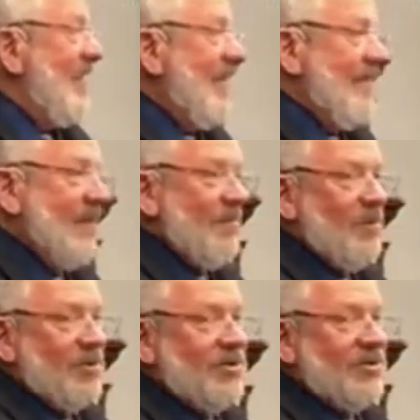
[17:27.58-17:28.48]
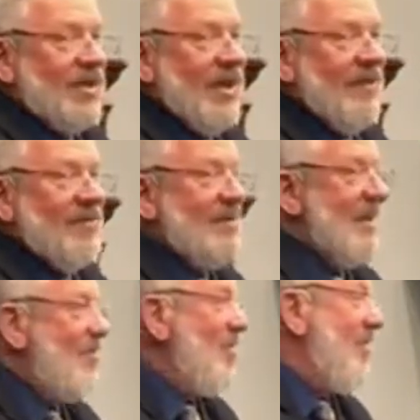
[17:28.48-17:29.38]
if they'd built it to
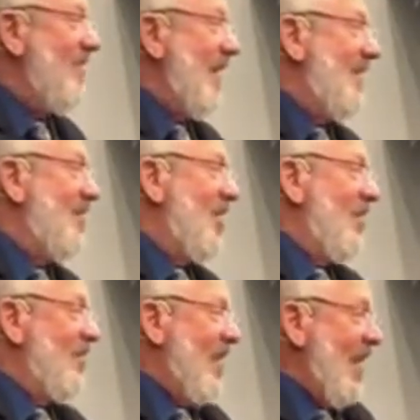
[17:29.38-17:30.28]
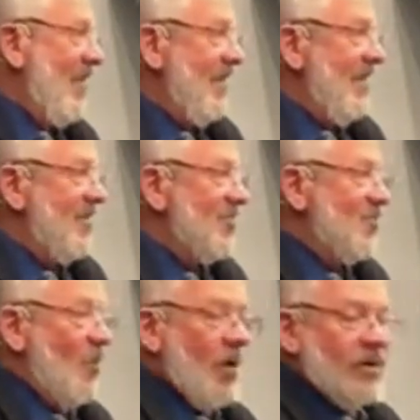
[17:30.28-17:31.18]
heaven, he wouldn't have had to come down. He'd have
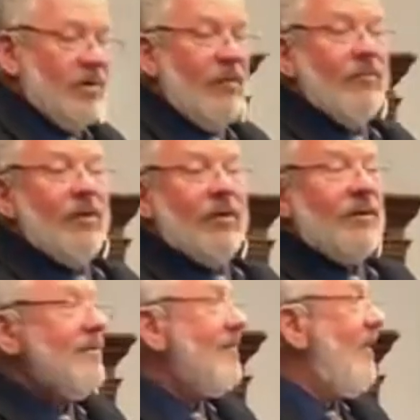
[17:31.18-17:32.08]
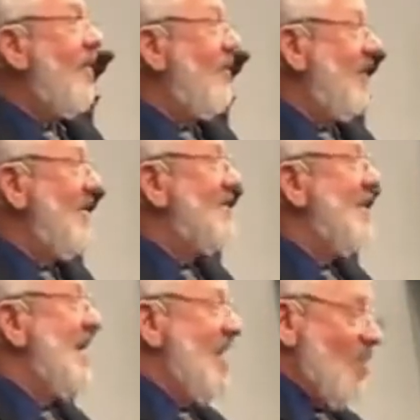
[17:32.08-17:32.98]
just walked over. No, he said he